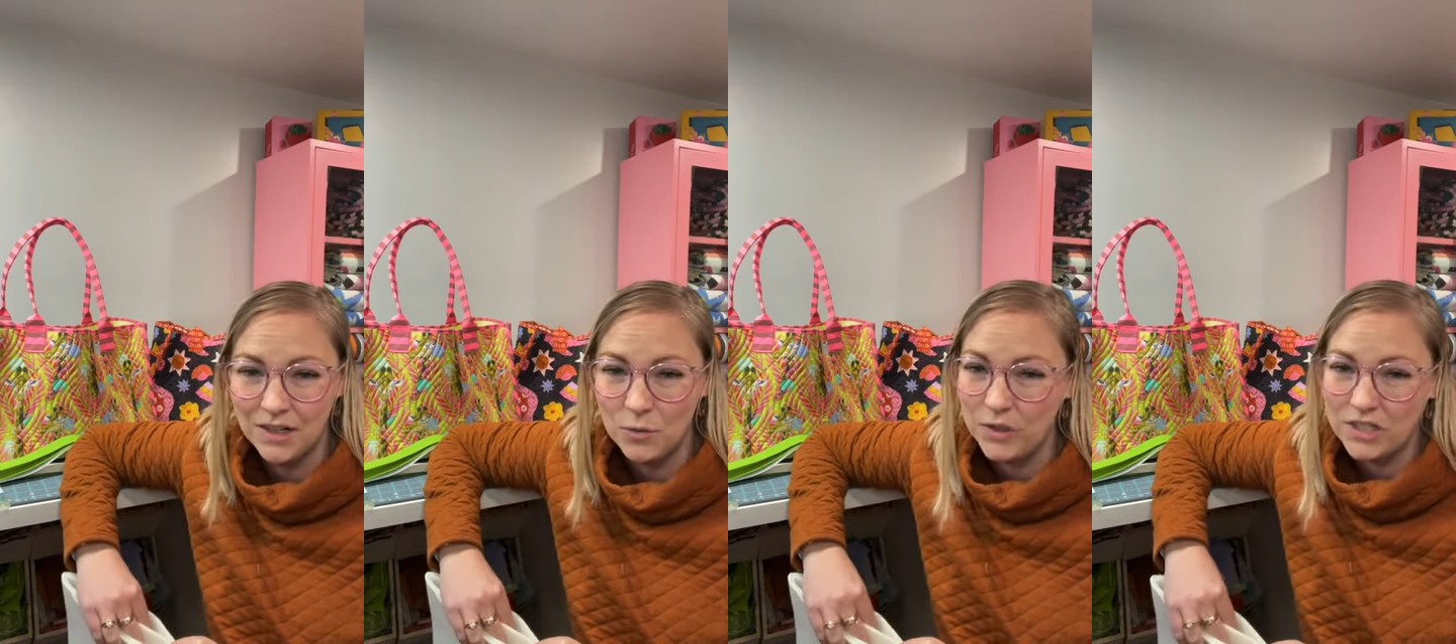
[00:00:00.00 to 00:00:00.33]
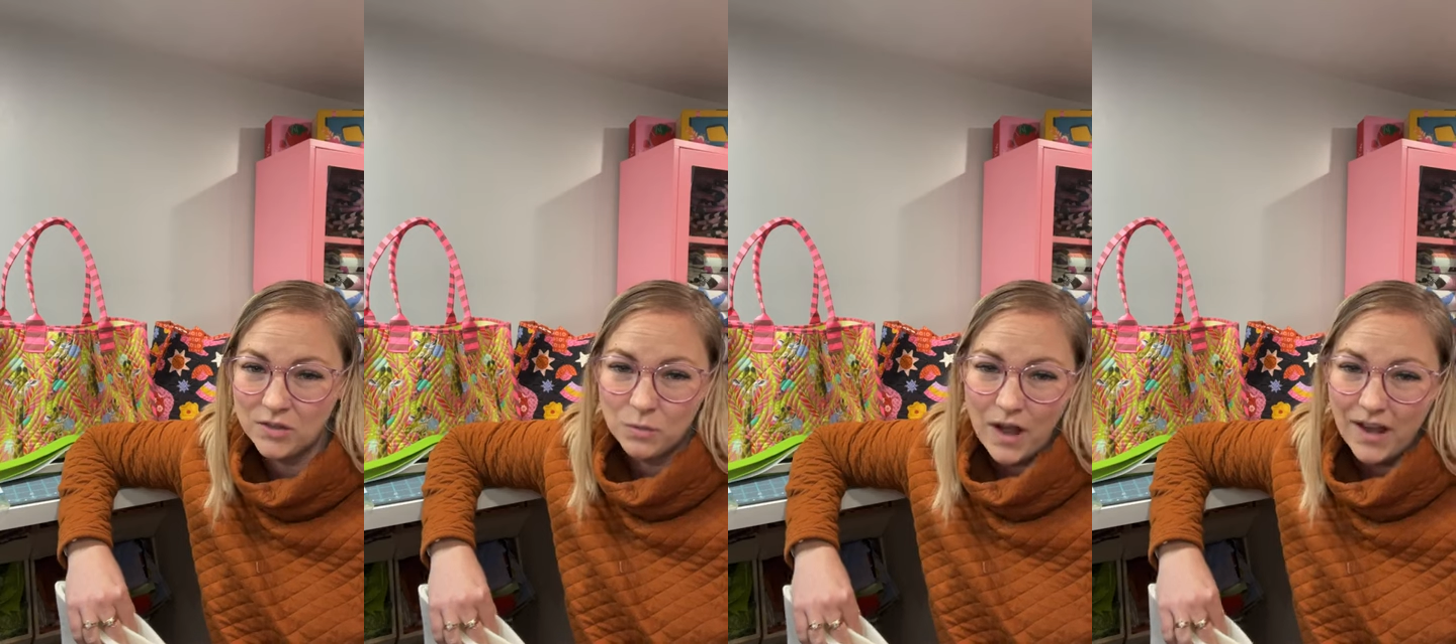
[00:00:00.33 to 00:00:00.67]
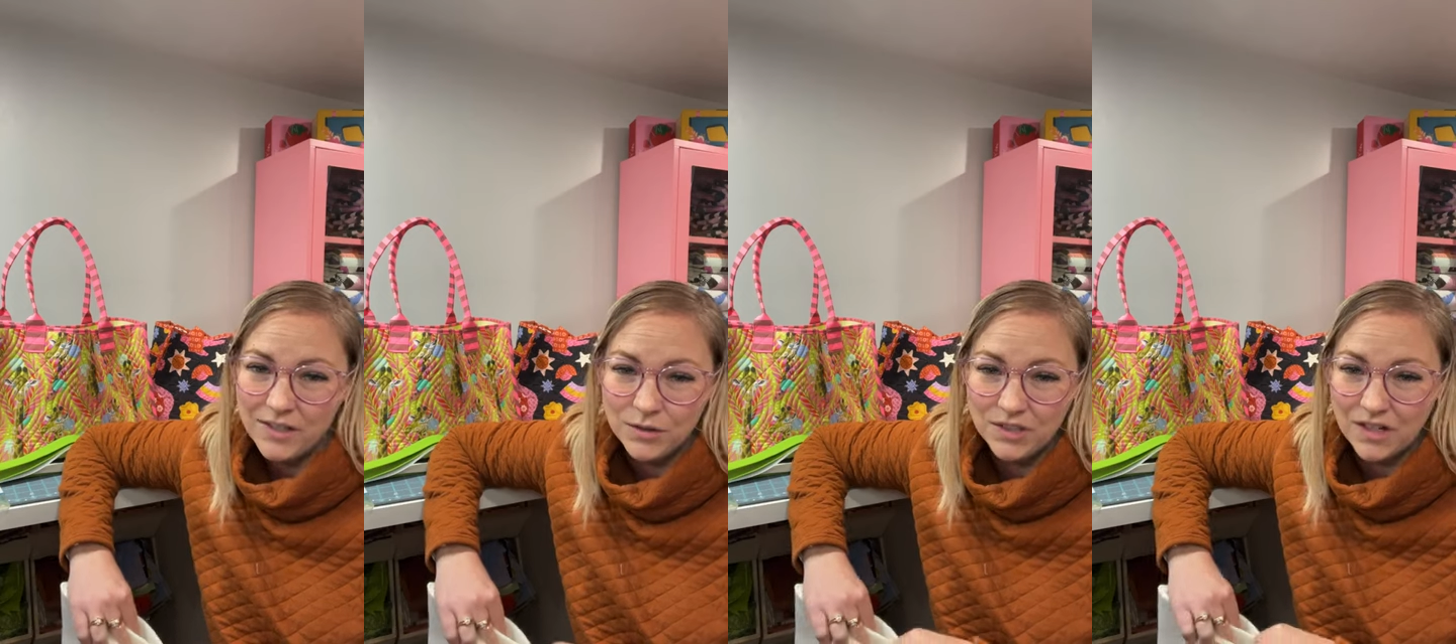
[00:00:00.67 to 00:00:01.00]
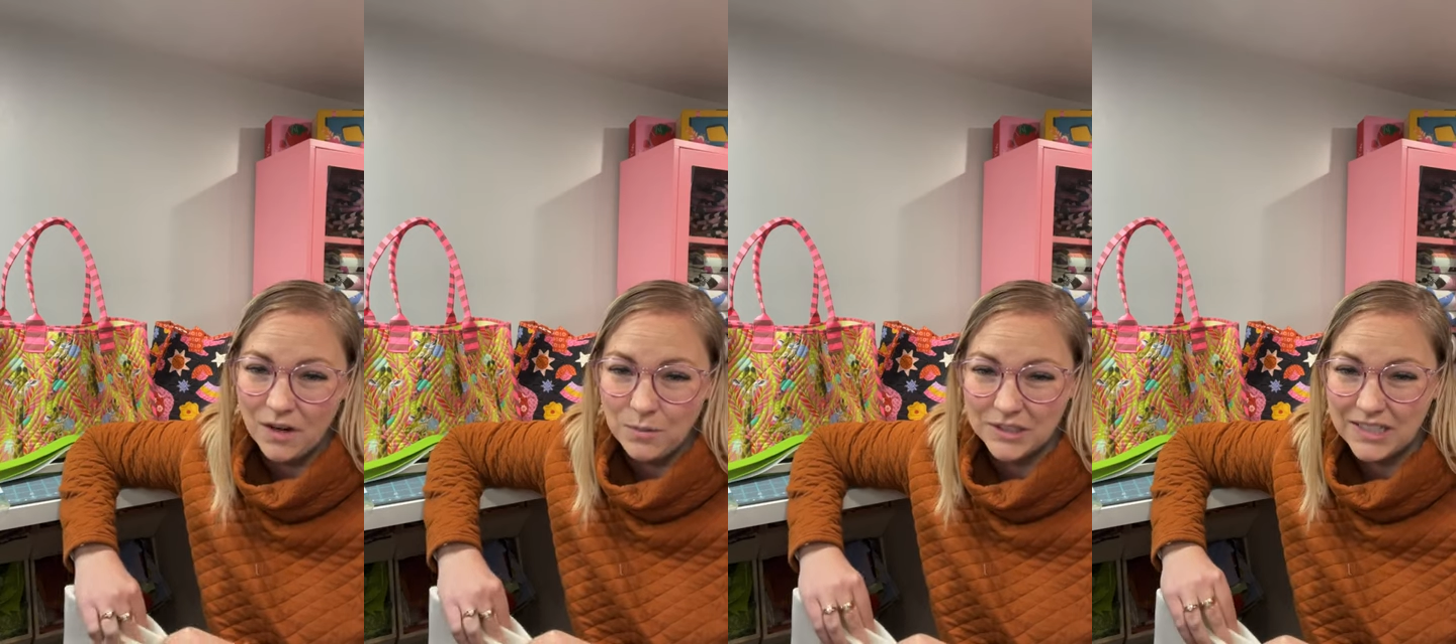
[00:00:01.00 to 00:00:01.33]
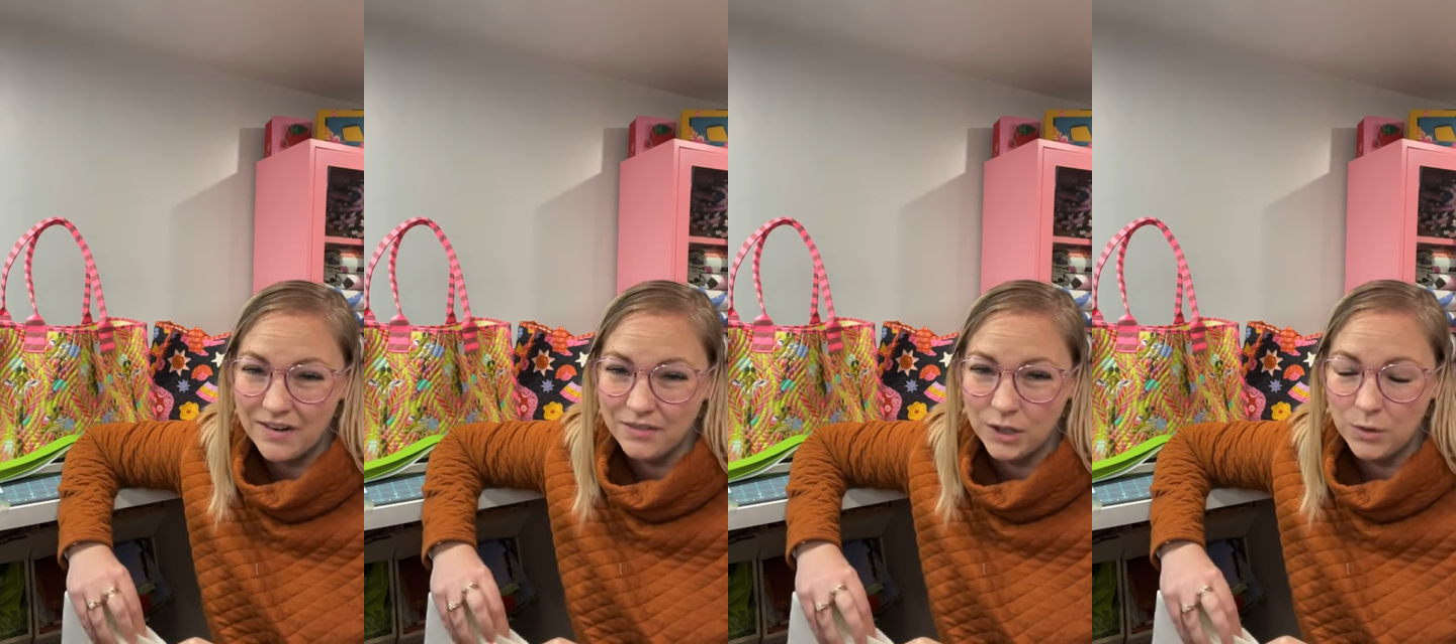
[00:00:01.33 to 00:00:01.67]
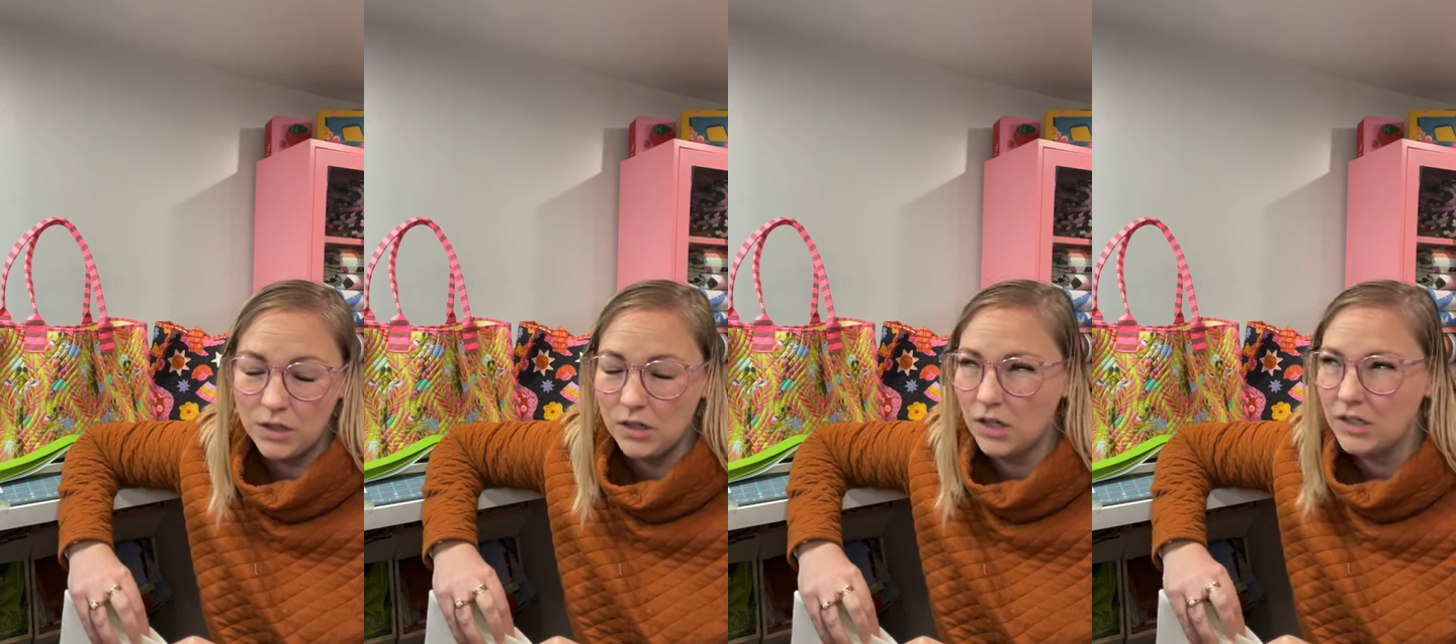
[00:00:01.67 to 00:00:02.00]
which is what I use on almost every
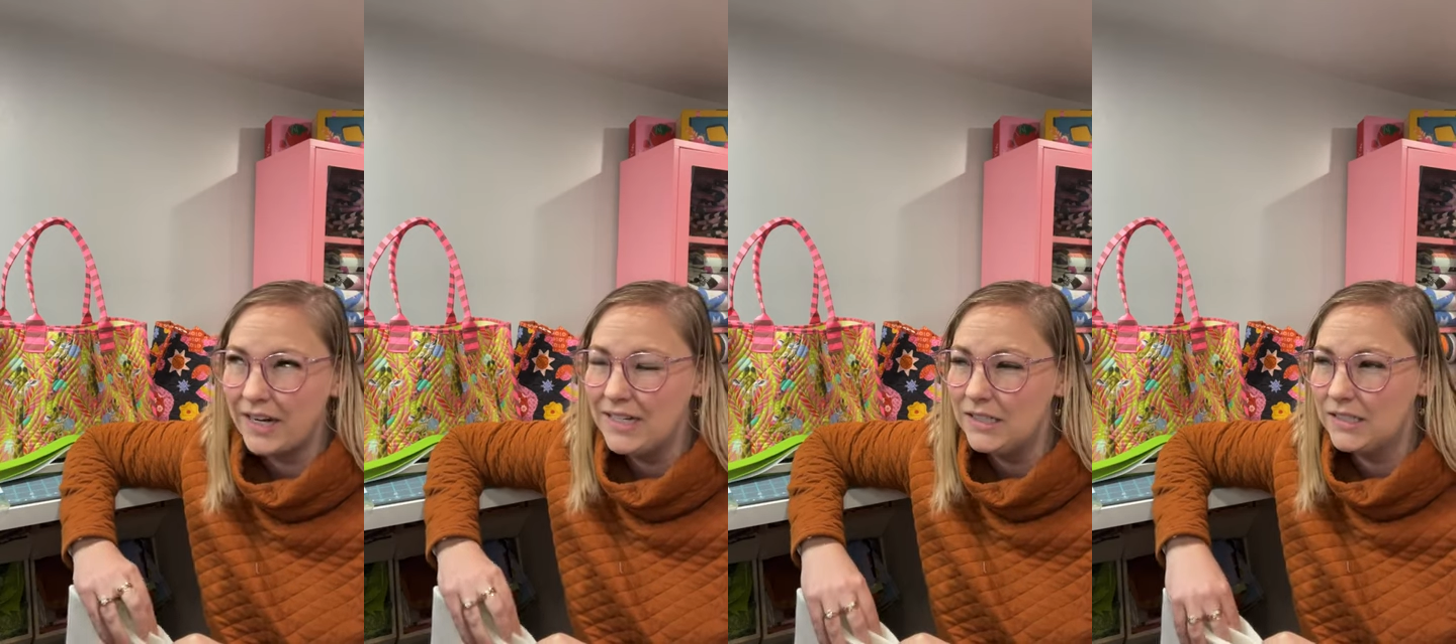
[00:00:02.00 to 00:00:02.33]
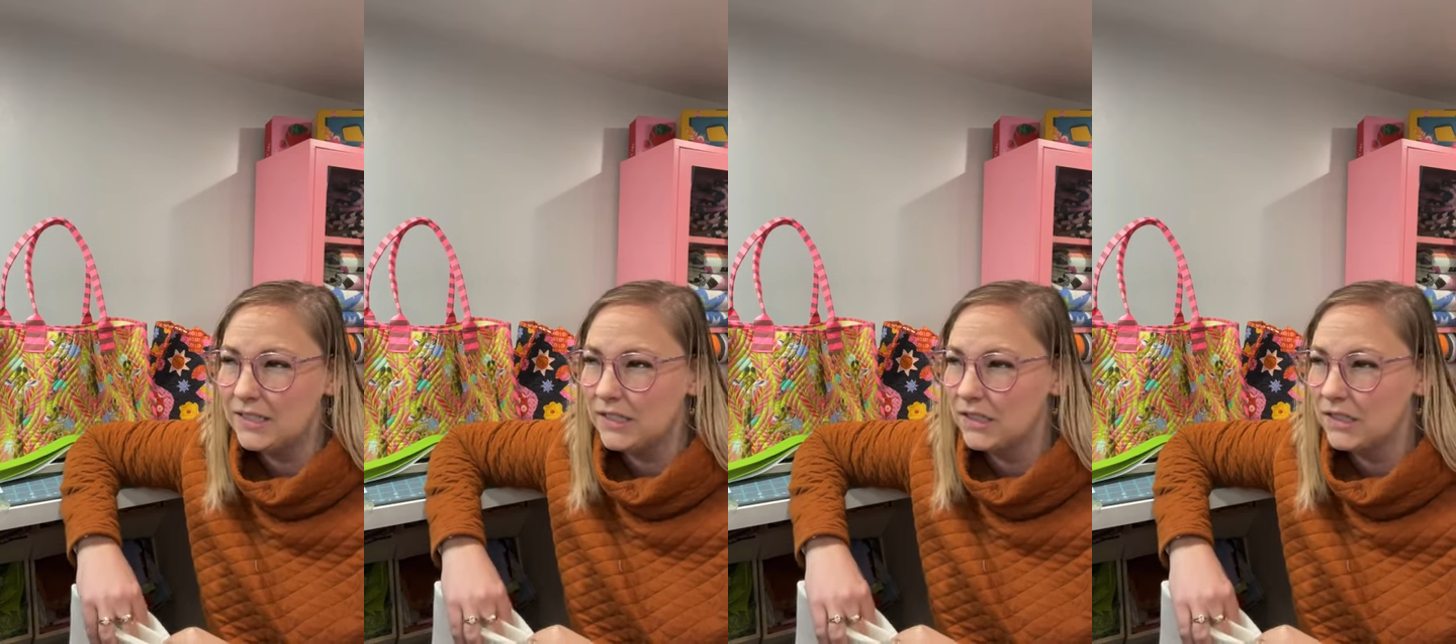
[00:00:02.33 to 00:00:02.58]
quilt, or 96,